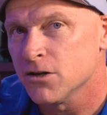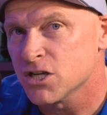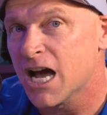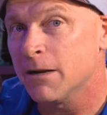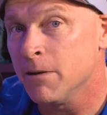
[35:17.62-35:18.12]
There's
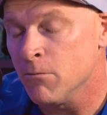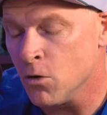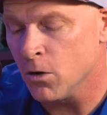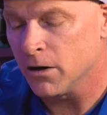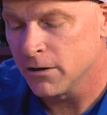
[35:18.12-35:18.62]
got to be
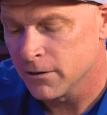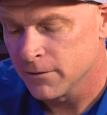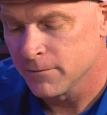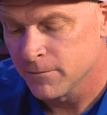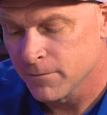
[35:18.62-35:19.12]
more.
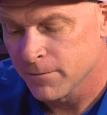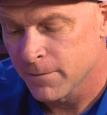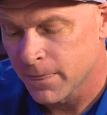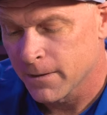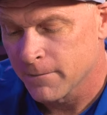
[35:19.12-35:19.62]

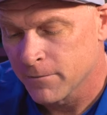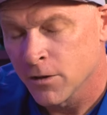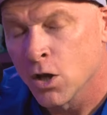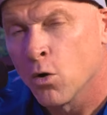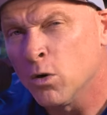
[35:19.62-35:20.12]

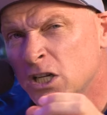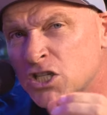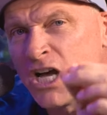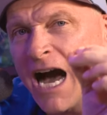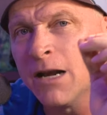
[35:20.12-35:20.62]
What
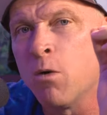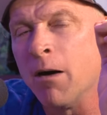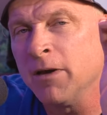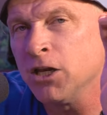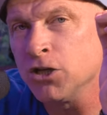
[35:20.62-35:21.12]
does God
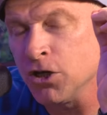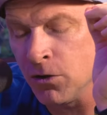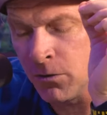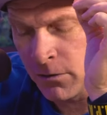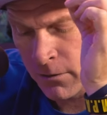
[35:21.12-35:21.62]
want me to
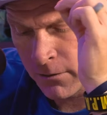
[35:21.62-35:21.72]
do?